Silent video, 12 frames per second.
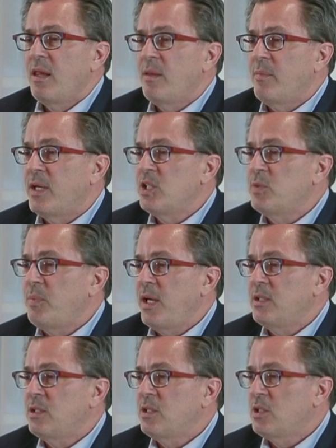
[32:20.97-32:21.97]
The money's
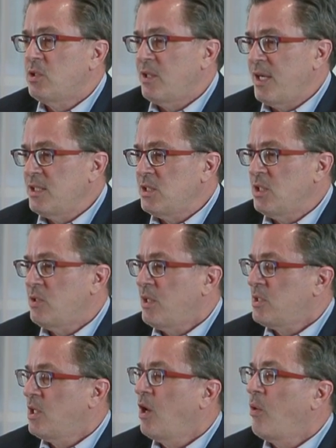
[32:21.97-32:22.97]
paid to the trust. The
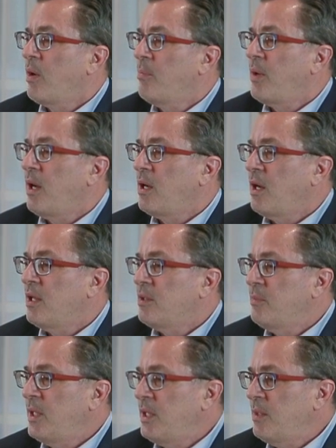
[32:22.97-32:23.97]
trust can go out and buy a
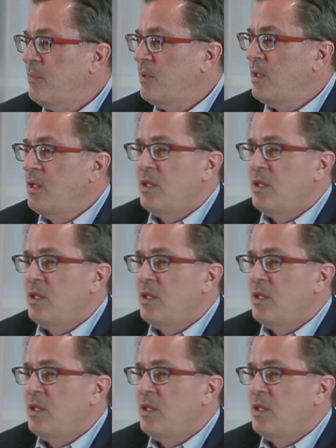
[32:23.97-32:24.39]
condominium.